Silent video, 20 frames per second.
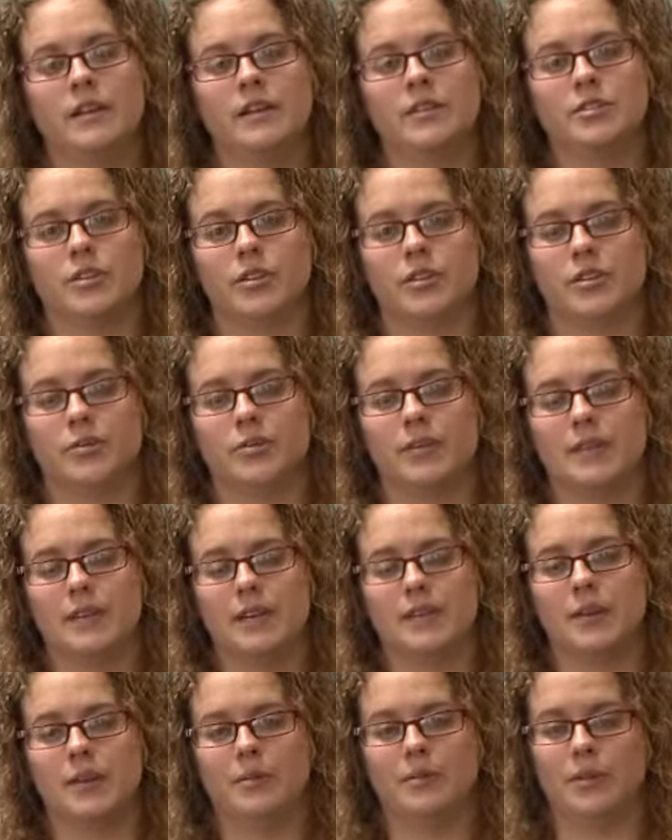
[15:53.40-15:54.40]
So what's
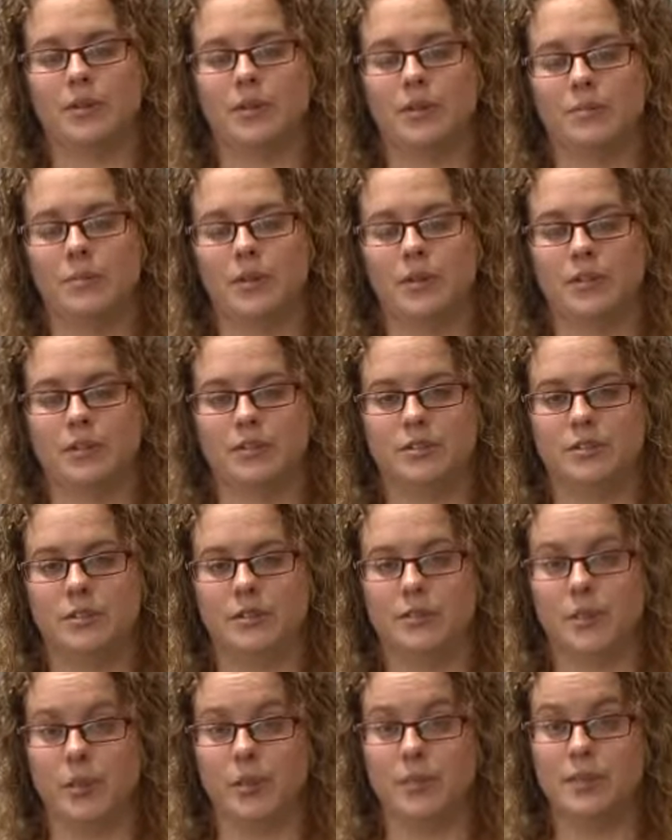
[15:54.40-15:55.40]
happening with Component 2
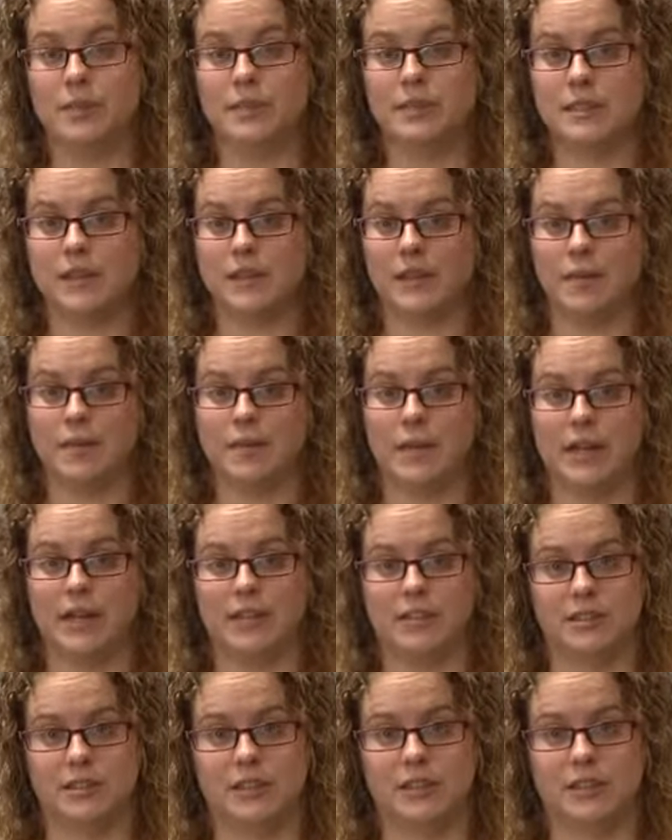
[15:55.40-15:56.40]
at the moment is that government
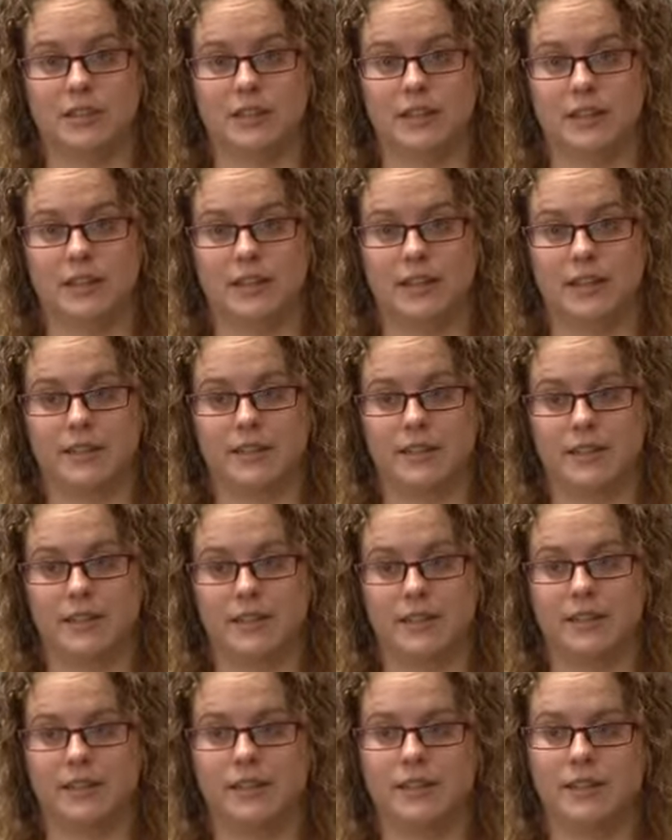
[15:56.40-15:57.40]
agencies are
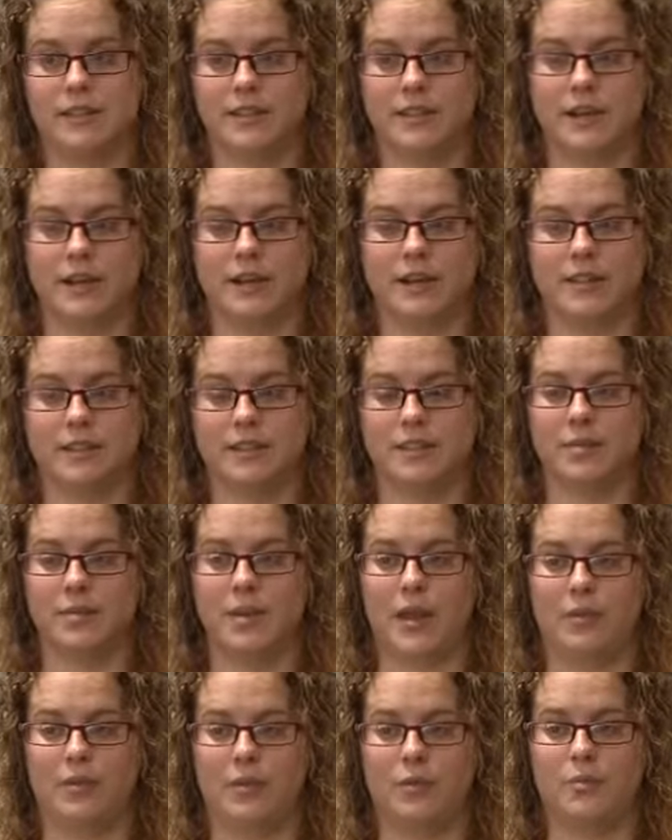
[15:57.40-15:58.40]
collecting the data to
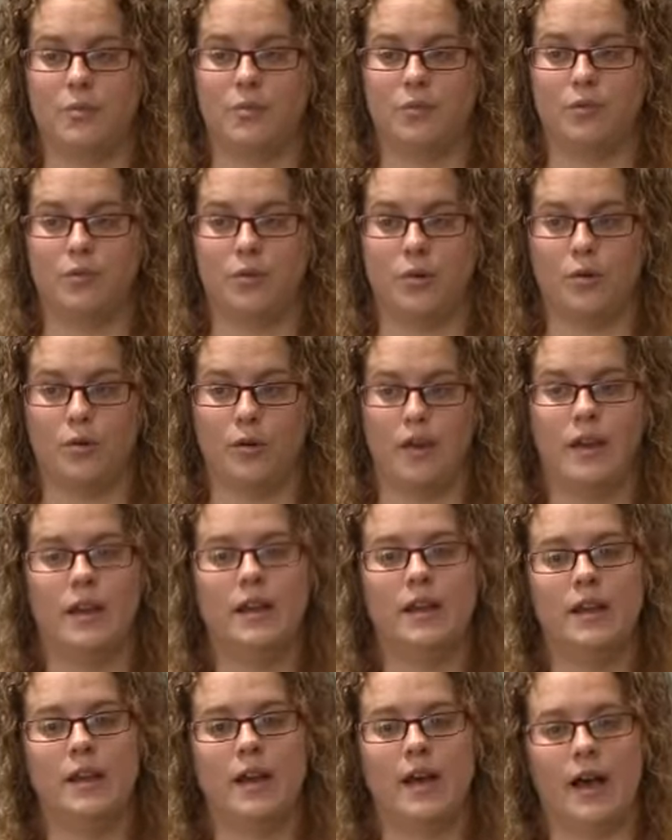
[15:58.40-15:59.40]
be able to put forward
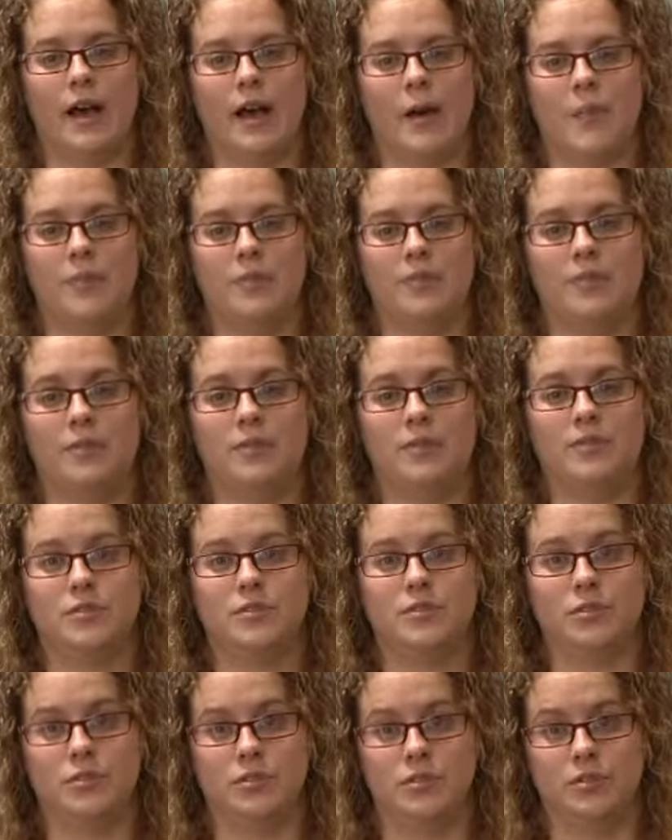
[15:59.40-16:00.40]

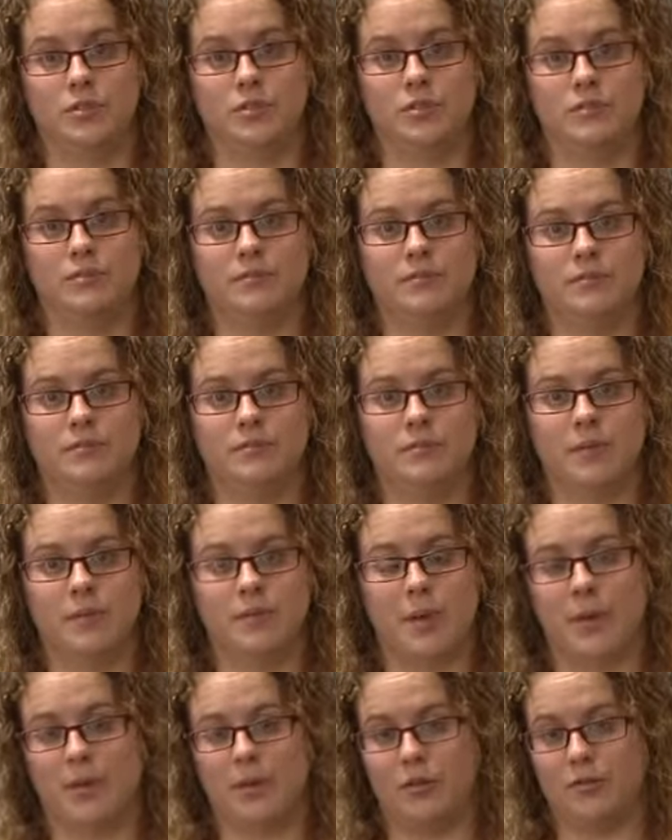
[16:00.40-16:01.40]
to
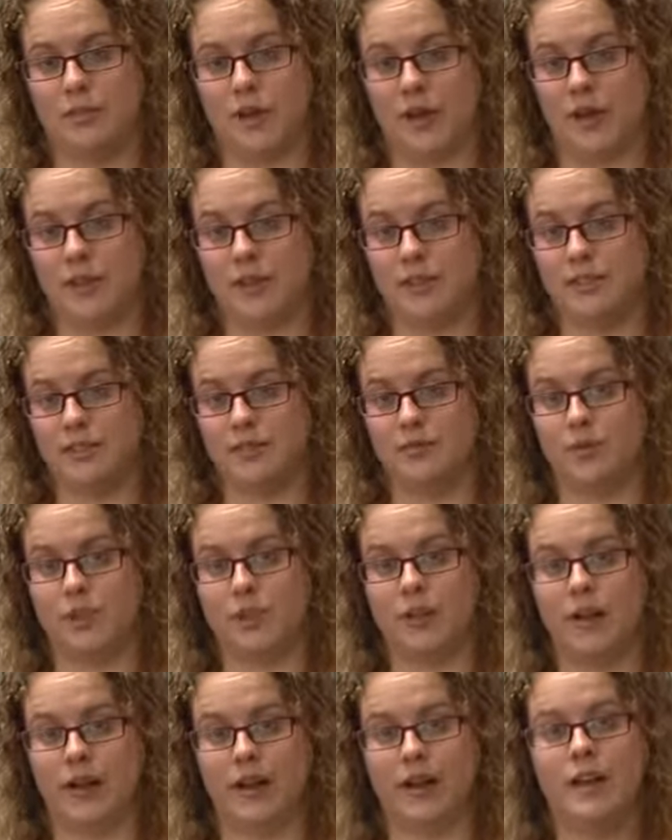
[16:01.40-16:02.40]
Department of Finance to
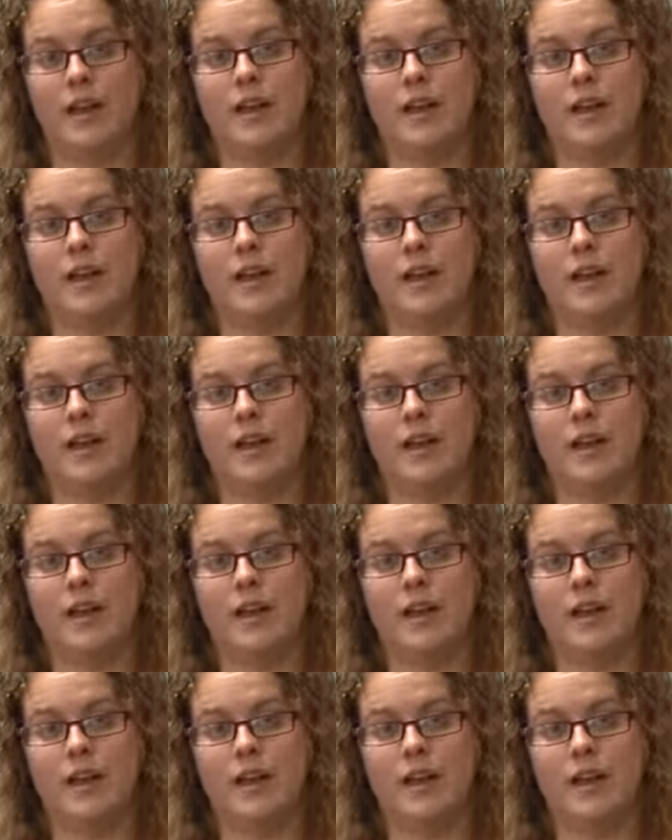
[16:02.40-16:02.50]
figure out